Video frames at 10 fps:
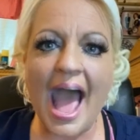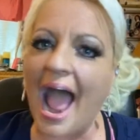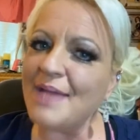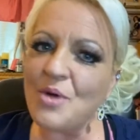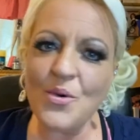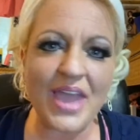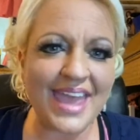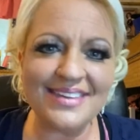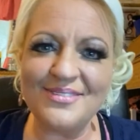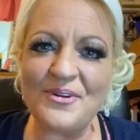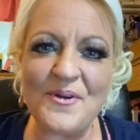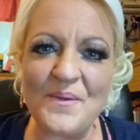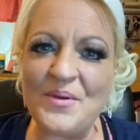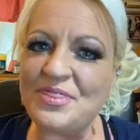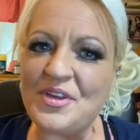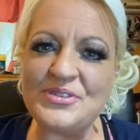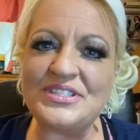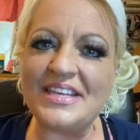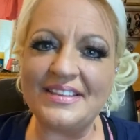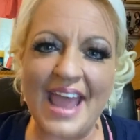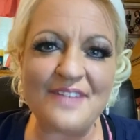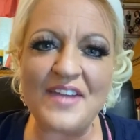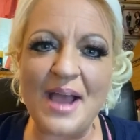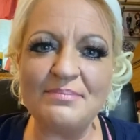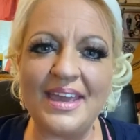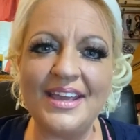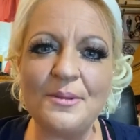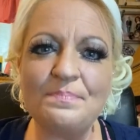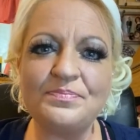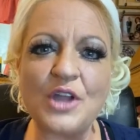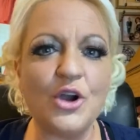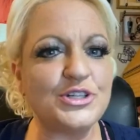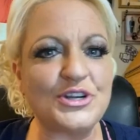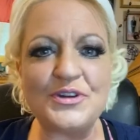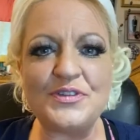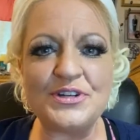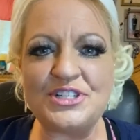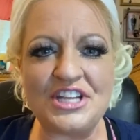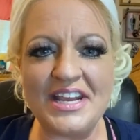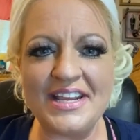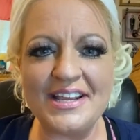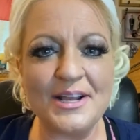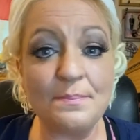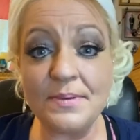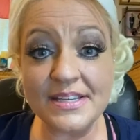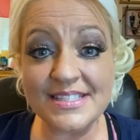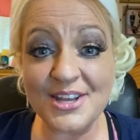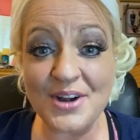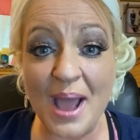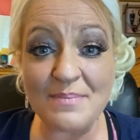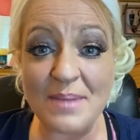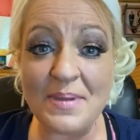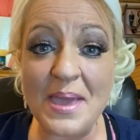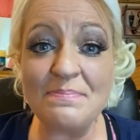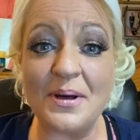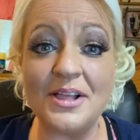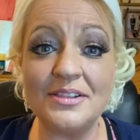I'm okay with those that laugh at me or turn their cheek, because they're not my people.